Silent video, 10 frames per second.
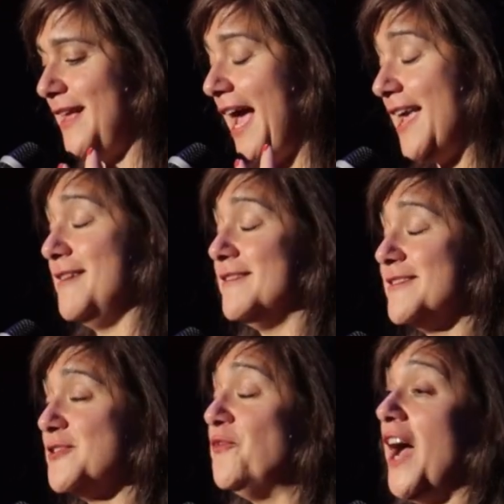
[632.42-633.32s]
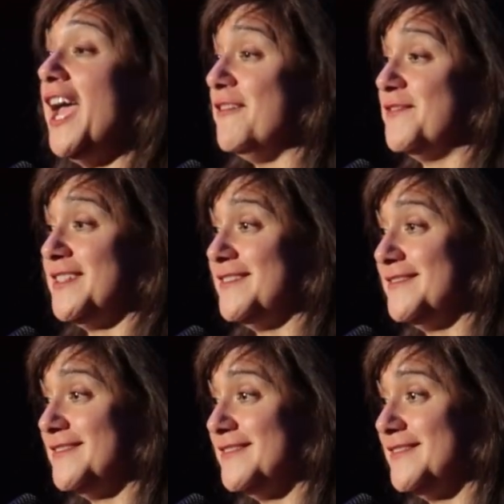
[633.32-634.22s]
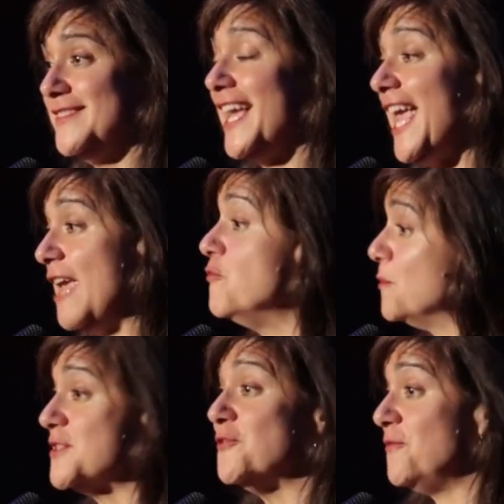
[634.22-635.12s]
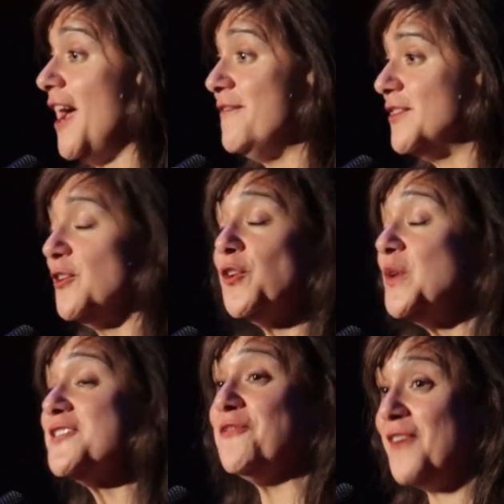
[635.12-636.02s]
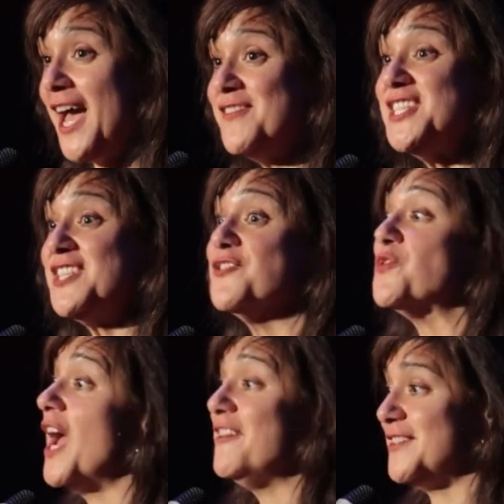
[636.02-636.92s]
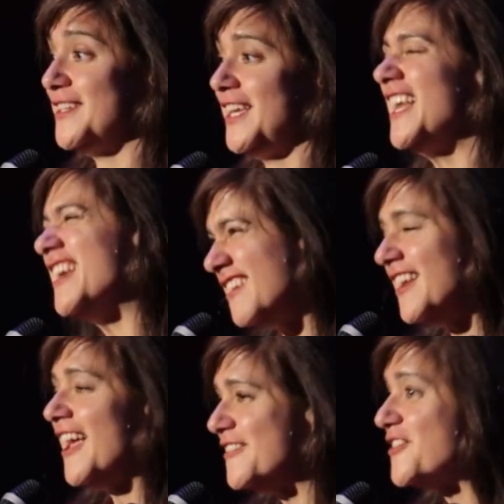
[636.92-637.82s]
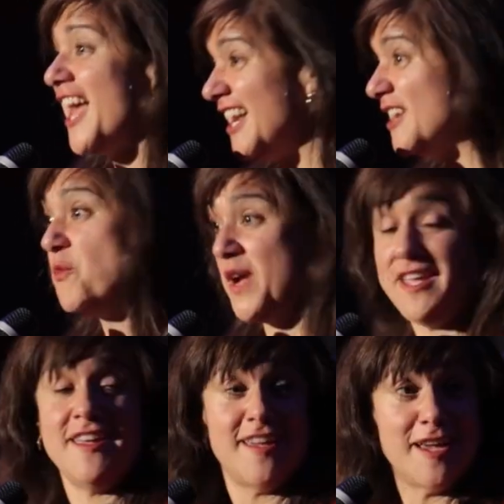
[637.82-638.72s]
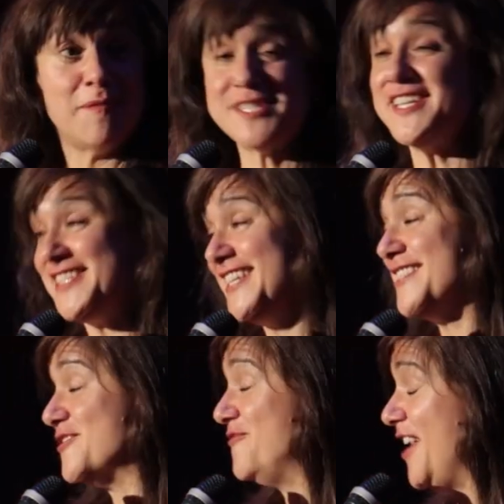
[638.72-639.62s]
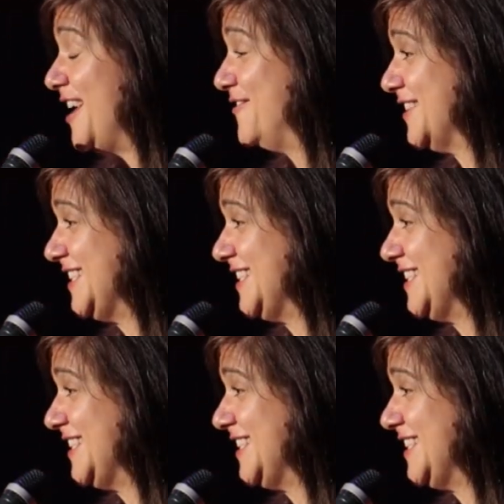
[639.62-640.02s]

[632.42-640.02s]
I survived. The cave woman survived. Not only survived, she thrived in a Neanderthalic way, but she did survive.